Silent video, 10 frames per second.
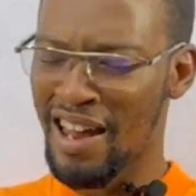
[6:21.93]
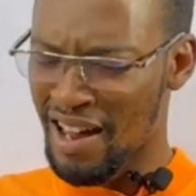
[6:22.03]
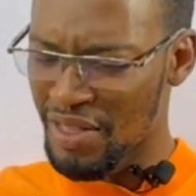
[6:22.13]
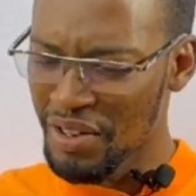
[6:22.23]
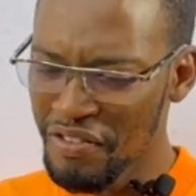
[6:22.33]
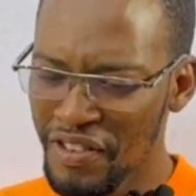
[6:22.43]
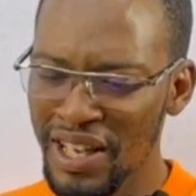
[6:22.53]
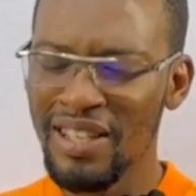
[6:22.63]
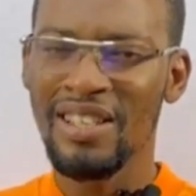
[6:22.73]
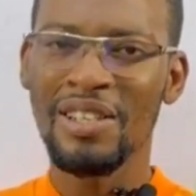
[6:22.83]
And don't
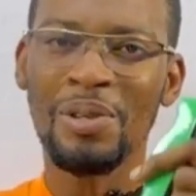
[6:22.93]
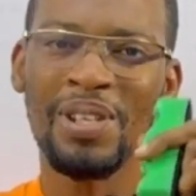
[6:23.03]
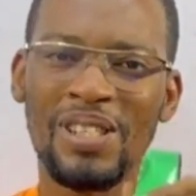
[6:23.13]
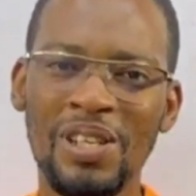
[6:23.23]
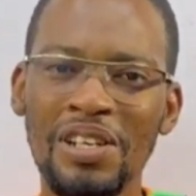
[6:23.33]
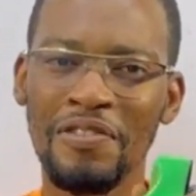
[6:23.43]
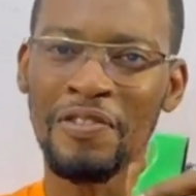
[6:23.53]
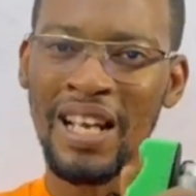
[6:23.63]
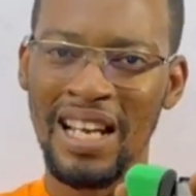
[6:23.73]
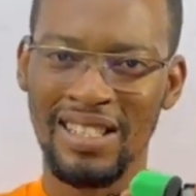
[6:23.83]
fail to install the
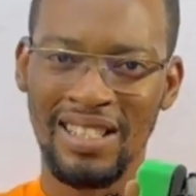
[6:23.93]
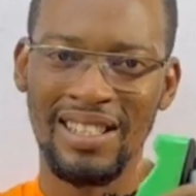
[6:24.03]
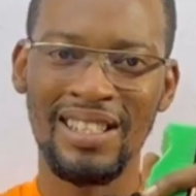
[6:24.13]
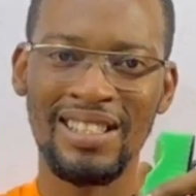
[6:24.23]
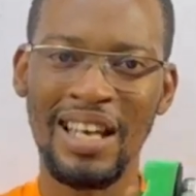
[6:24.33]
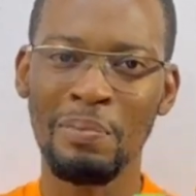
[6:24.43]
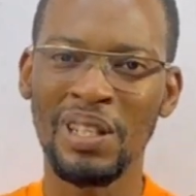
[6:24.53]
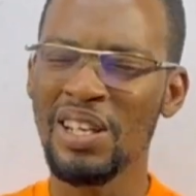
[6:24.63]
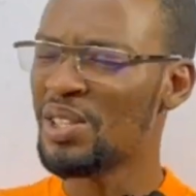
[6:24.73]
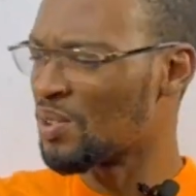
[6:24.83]
Flash Learners
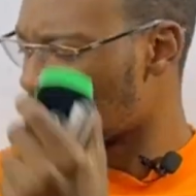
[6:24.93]
application